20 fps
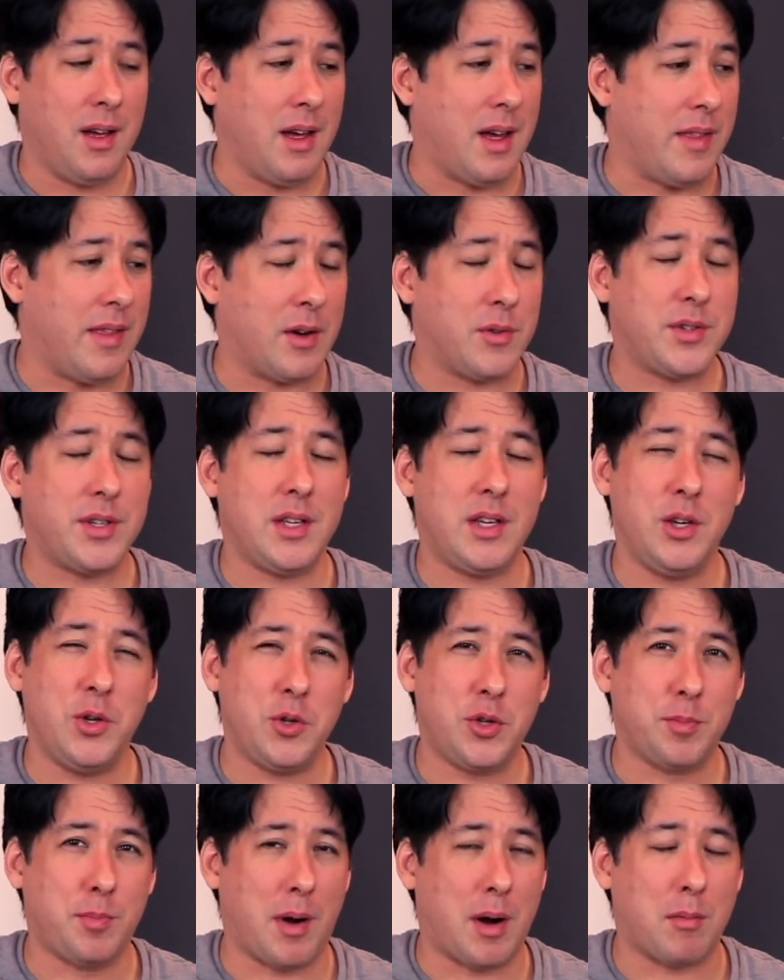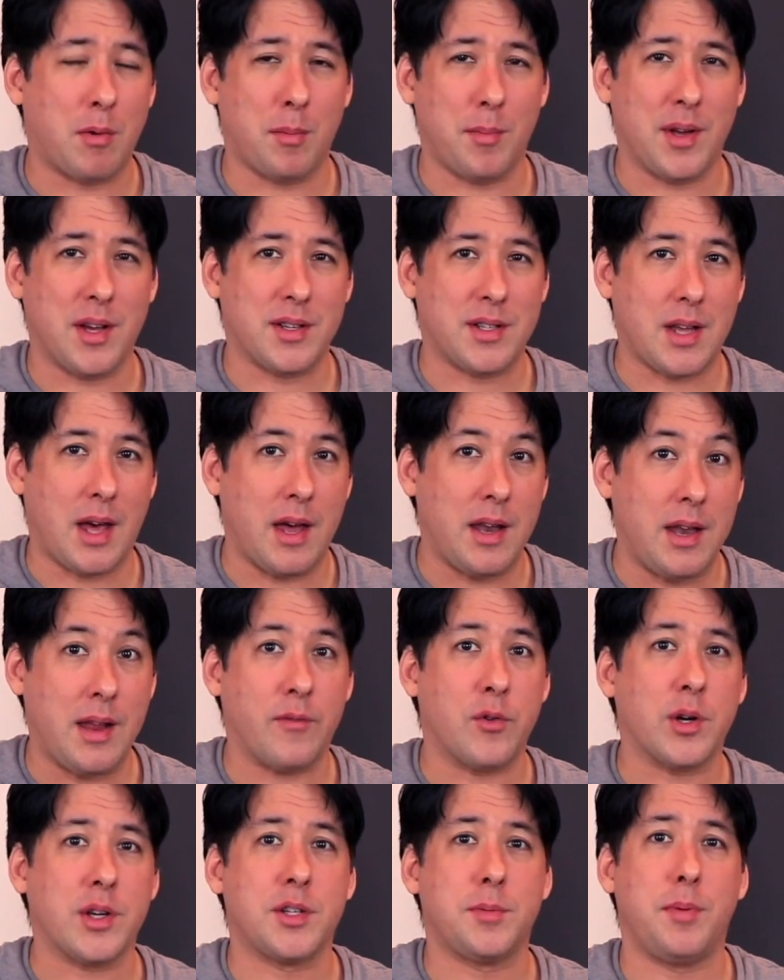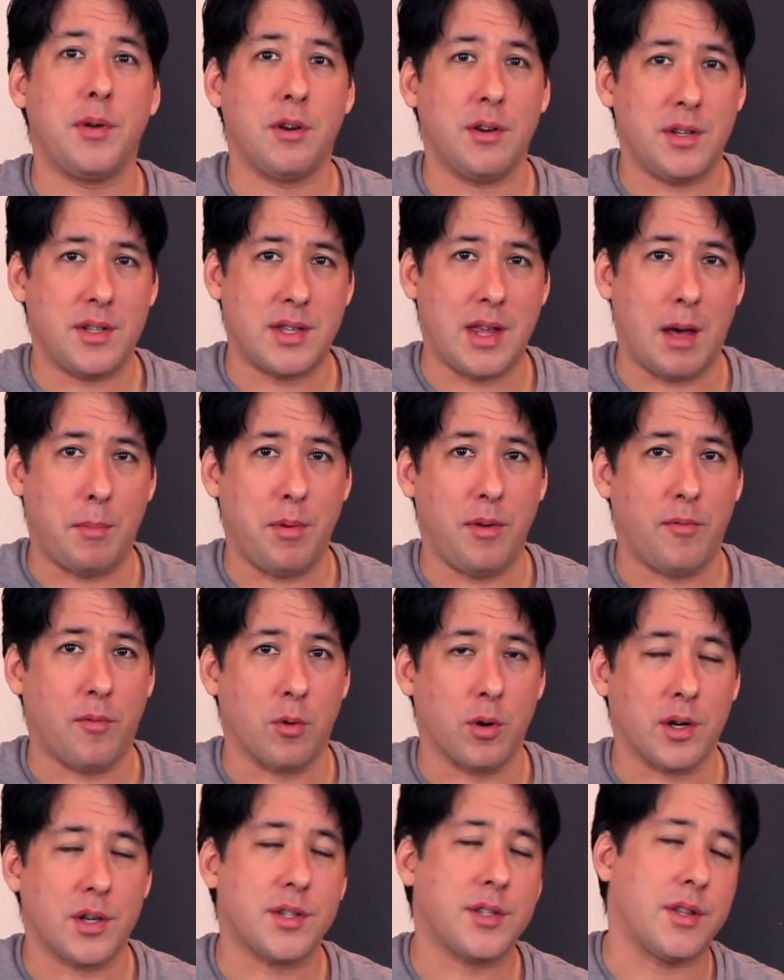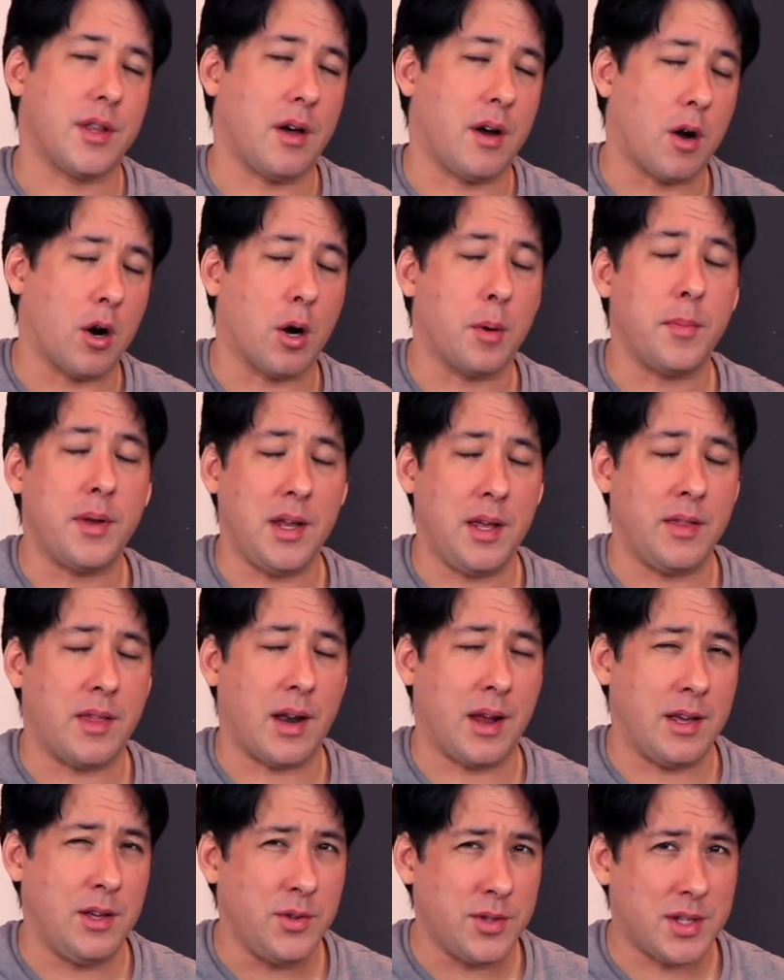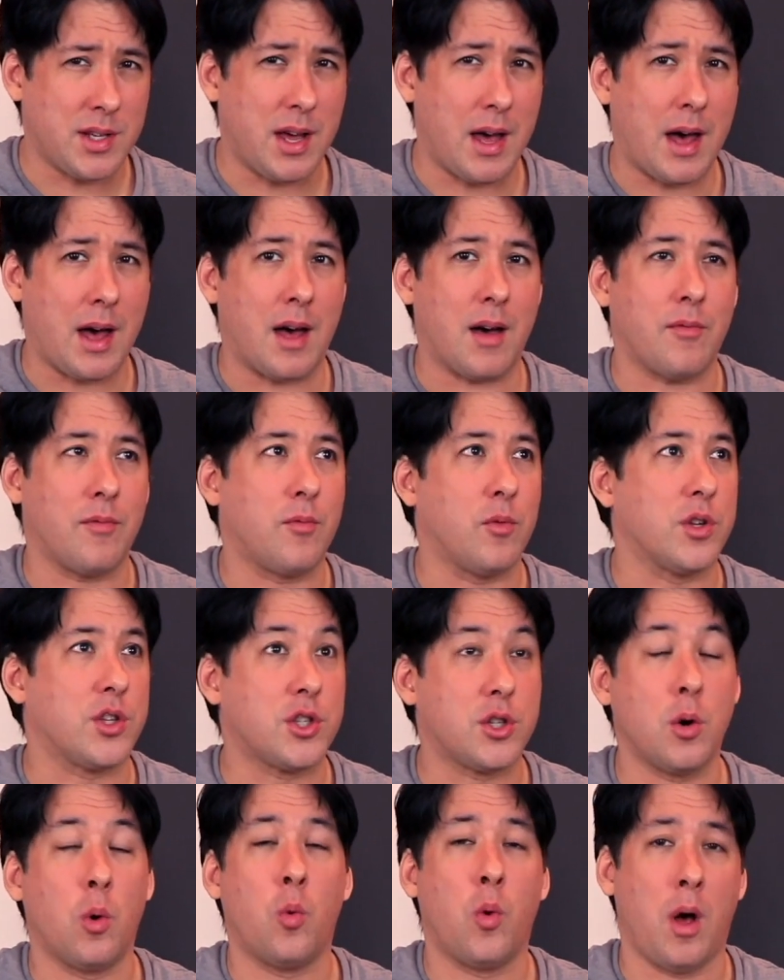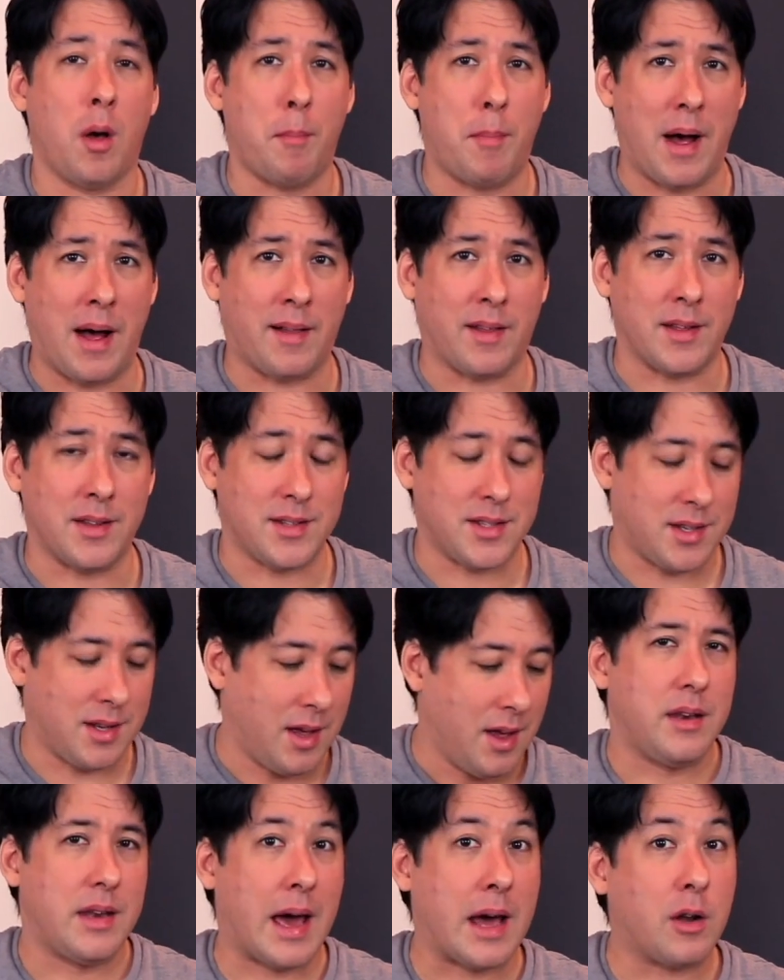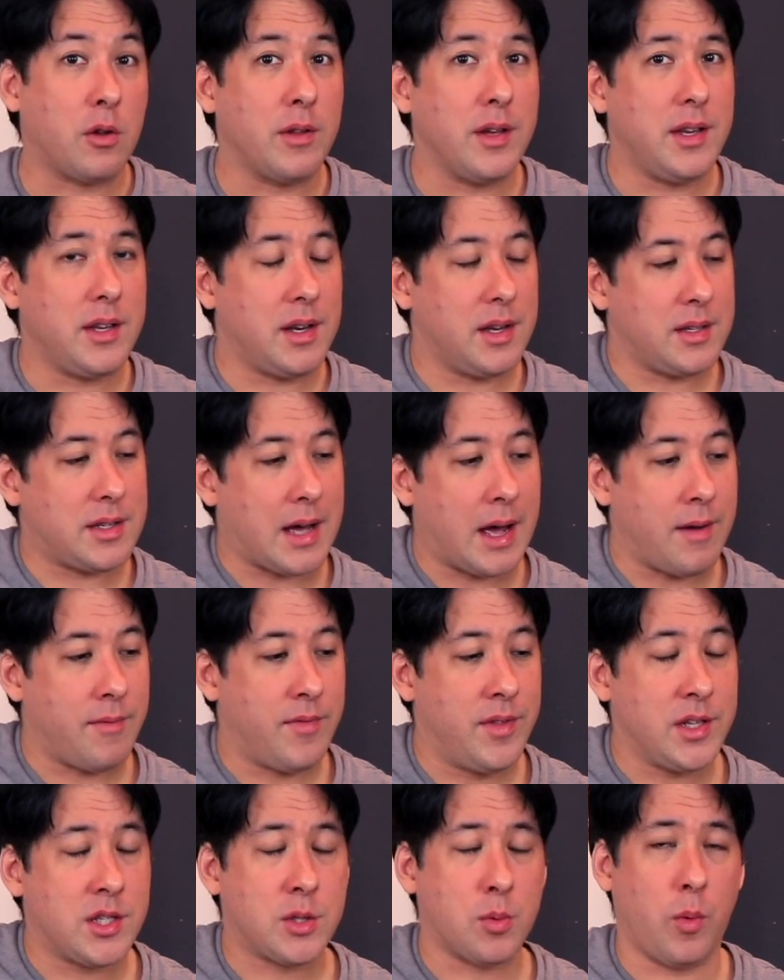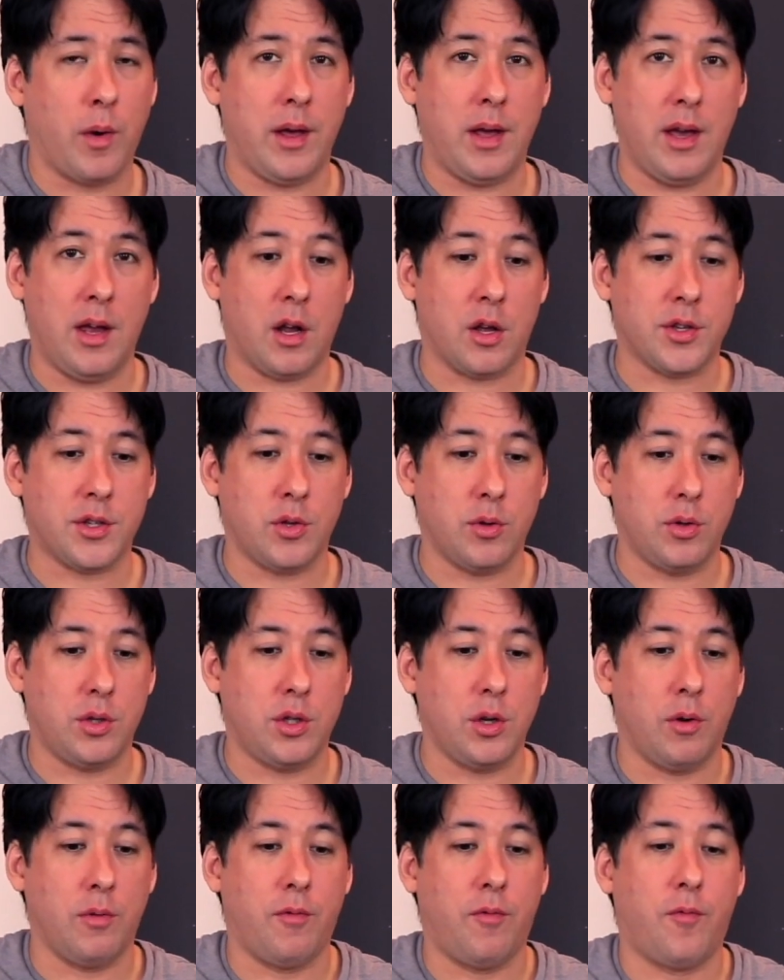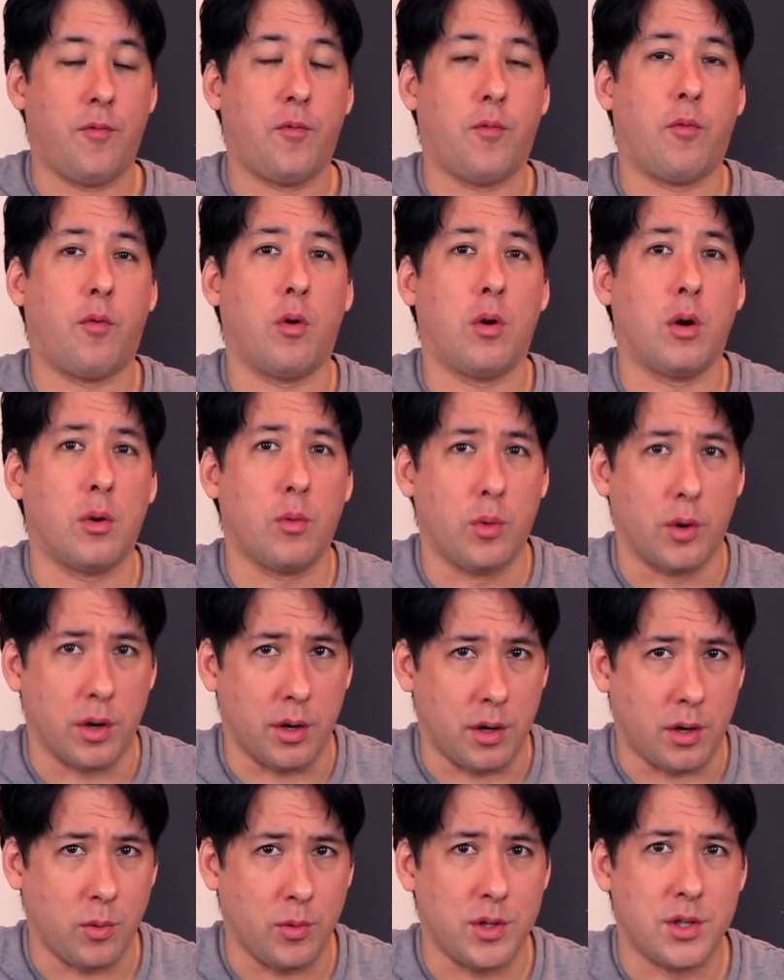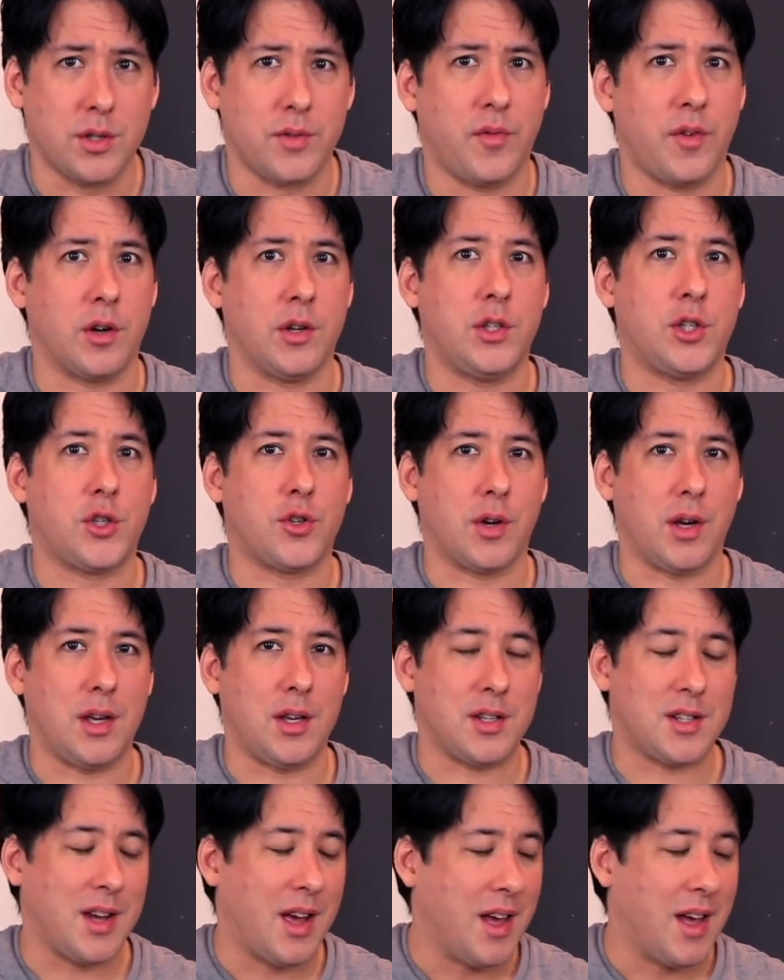And that was a huge bummer because I had never experienced that before because the Harmony that I used to have was so well balanced. Not only did it dive this way, it also dove forward, which is very strange.